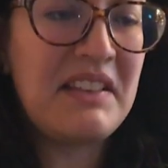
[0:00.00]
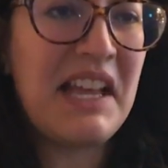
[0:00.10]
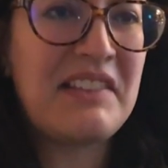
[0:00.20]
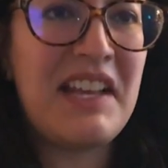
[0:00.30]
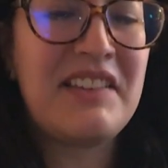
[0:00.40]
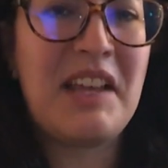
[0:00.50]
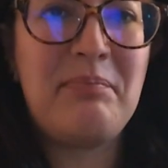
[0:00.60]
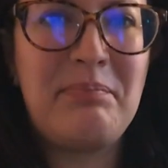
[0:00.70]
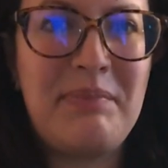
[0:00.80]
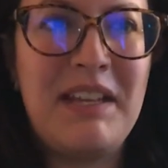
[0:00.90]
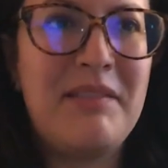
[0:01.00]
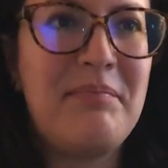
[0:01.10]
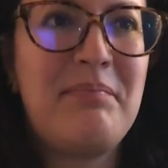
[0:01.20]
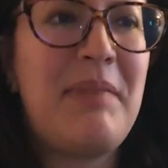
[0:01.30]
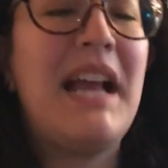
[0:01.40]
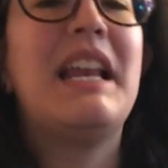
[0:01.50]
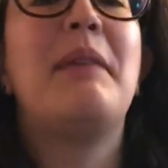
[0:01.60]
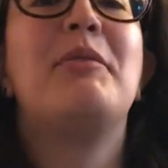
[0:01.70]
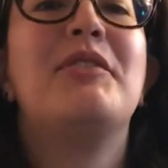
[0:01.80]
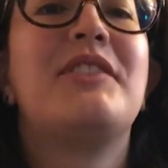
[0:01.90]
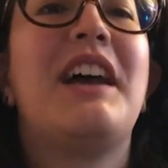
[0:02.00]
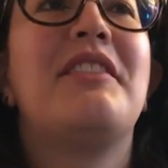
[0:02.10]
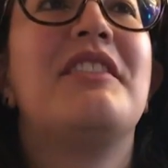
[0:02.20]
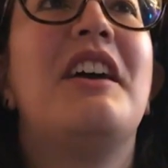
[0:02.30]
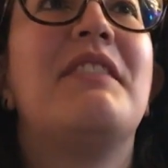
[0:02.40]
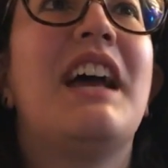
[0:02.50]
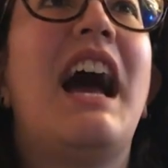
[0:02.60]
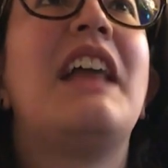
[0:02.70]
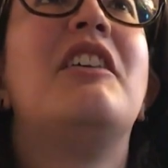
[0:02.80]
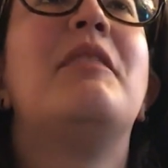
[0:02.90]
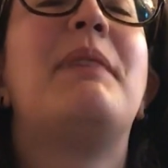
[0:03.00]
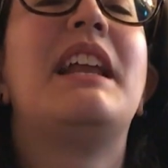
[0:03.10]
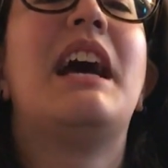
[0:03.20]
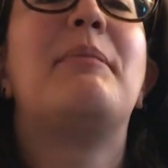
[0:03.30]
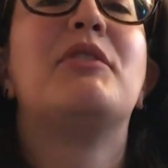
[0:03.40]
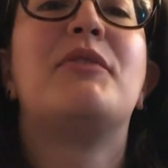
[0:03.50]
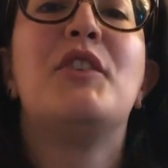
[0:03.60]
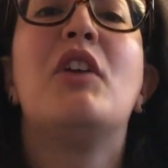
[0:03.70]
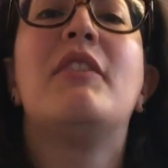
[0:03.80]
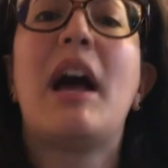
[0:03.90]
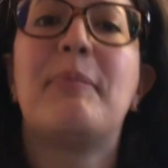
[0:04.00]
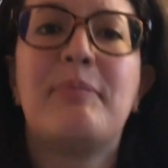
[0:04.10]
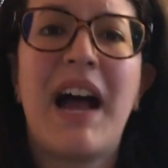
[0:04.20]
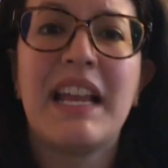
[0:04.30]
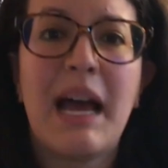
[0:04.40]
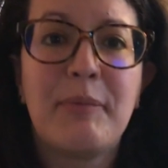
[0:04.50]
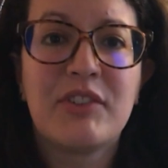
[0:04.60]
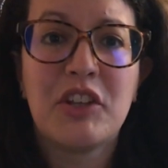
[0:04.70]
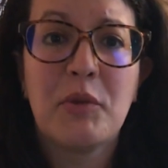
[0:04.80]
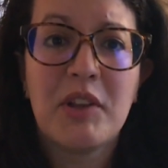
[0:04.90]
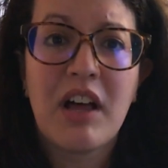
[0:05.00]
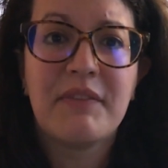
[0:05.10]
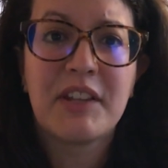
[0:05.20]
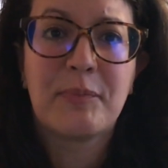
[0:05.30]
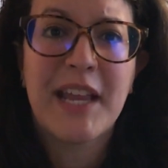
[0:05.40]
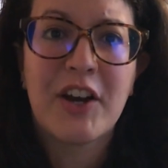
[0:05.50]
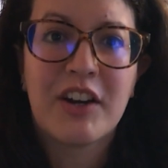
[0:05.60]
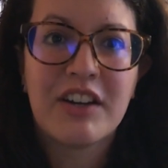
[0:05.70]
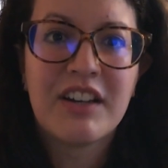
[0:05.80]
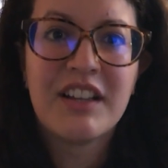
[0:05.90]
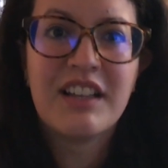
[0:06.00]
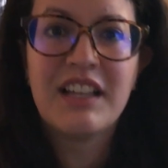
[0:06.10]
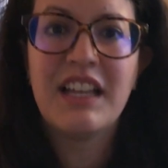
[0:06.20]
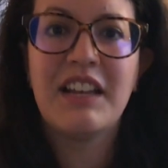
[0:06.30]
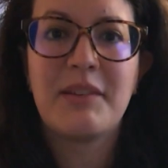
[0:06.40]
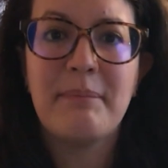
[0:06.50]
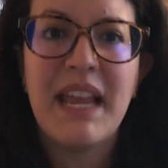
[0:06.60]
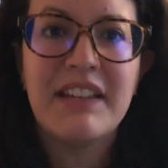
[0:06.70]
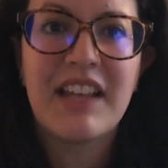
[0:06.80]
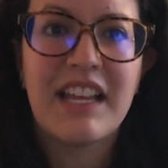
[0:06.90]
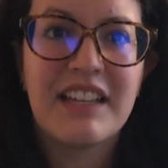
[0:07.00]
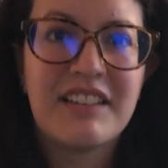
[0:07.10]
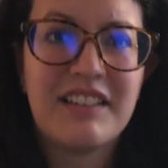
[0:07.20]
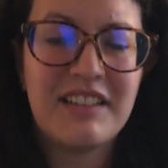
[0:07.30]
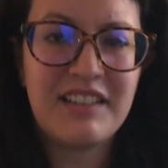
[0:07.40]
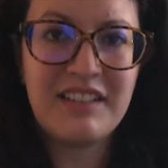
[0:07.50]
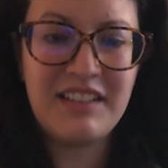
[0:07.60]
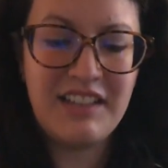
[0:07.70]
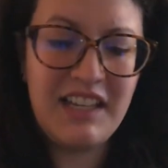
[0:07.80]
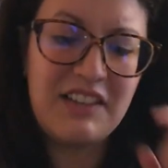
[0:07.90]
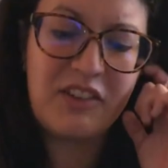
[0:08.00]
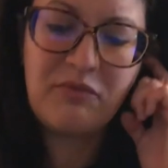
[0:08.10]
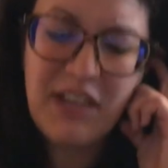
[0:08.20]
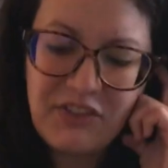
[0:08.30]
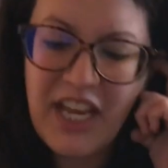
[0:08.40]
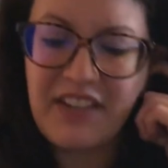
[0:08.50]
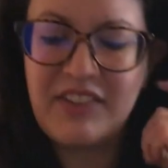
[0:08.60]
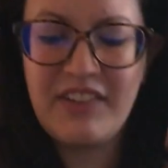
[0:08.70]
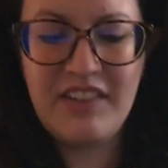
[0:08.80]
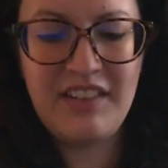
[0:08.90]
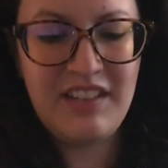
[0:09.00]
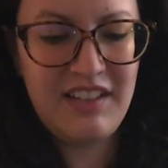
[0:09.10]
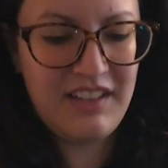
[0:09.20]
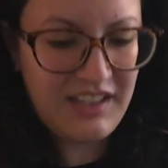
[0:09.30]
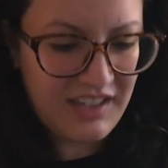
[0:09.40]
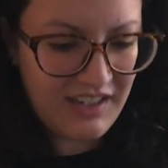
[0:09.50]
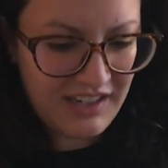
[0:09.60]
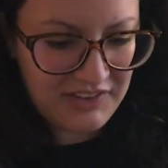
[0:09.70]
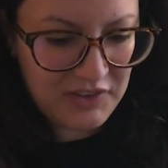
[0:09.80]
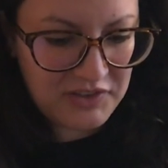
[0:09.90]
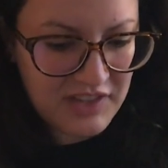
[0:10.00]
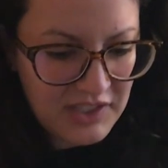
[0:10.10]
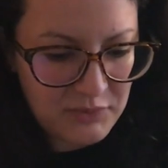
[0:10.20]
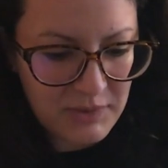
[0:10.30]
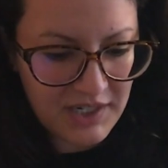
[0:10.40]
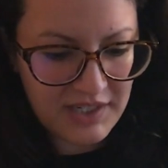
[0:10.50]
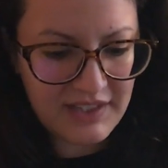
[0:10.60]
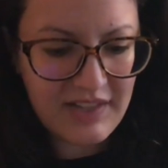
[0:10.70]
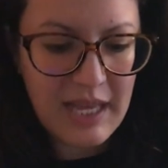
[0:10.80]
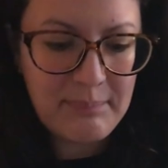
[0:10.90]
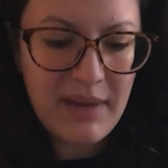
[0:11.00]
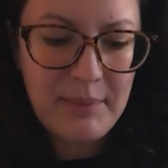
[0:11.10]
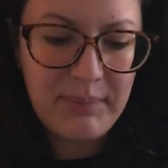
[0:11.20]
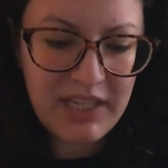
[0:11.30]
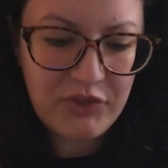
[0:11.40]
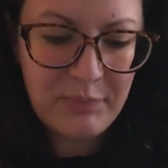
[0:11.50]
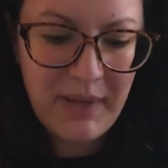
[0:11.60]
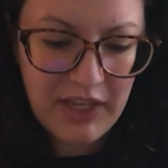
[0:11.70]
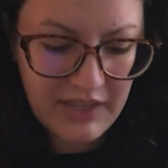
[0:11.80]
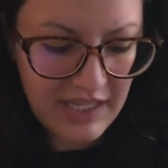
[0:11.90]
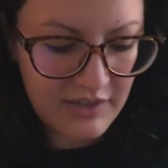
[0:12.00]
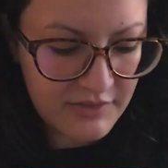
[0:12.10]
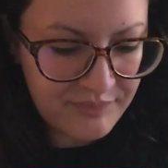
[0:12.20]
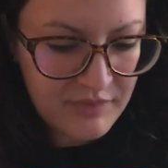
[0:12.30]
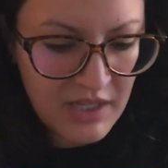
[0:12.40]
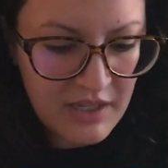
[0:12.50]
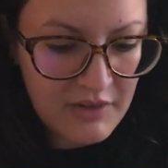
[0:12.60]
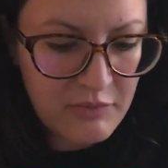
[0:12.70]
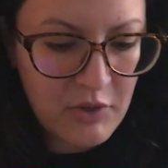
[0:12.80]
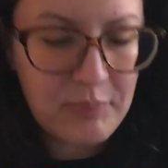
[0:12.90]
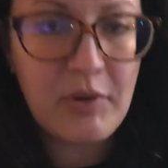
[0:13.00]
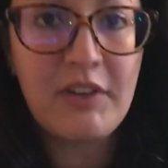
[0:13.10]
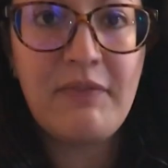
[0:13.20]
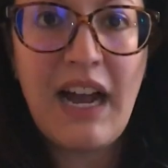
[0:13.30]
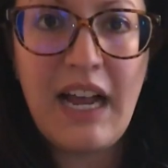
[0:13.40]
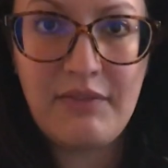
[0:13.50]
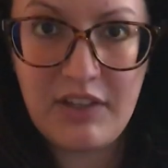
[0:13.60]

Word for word: That tastes like pineapples. I love it. I love pineapples. If you love pineapples, then you will love this beer. It's amazing. It's delicious. All right, so this one is Hit by Pitch Pale Ale, 4.5.